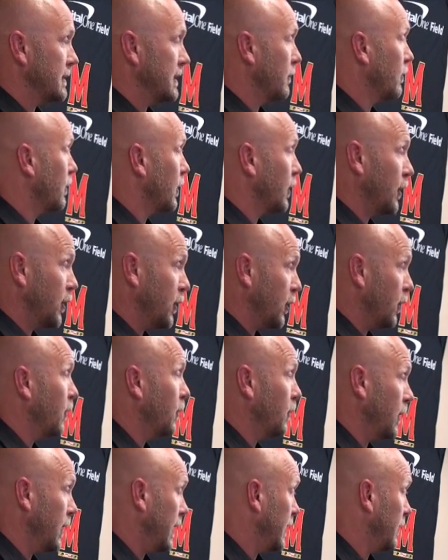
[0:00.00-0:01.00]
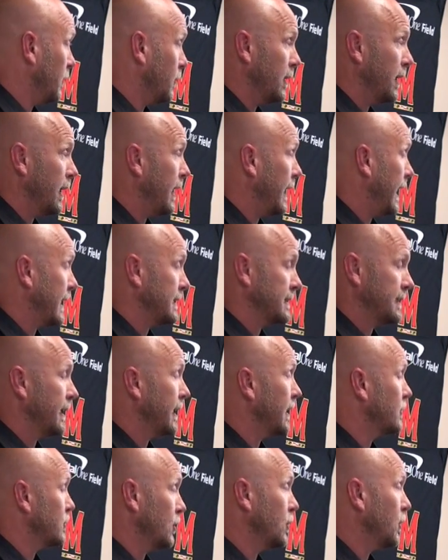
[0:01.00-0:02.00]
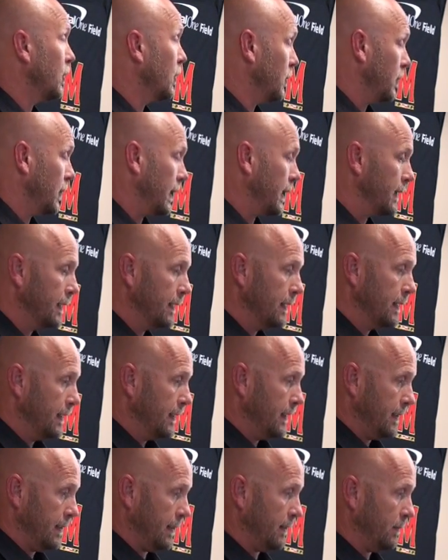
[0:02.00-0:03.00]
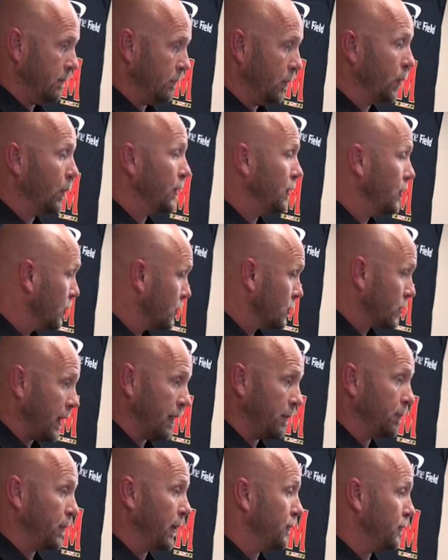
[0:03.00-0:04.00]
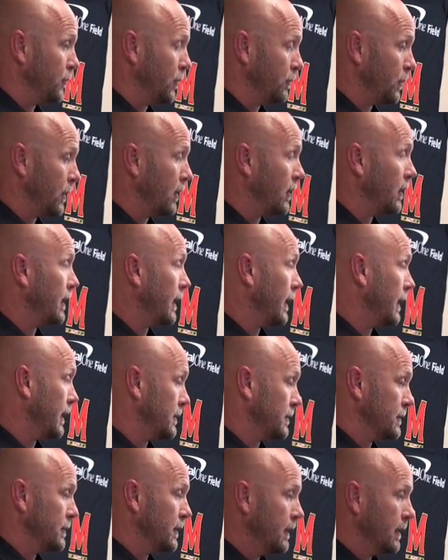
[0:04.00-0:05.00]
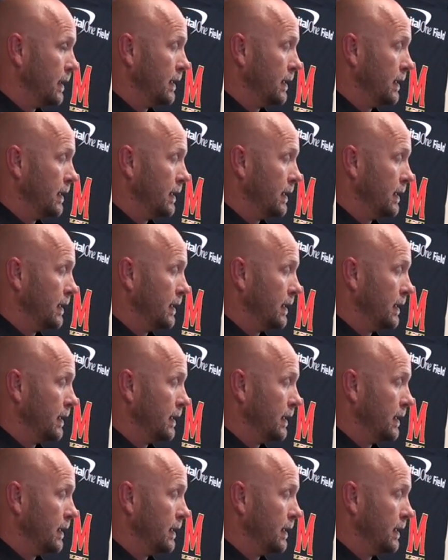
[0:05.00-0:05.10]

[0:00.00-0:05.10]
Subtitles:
ever going to go away, and we're not asking it to go away. But we do try to play football. As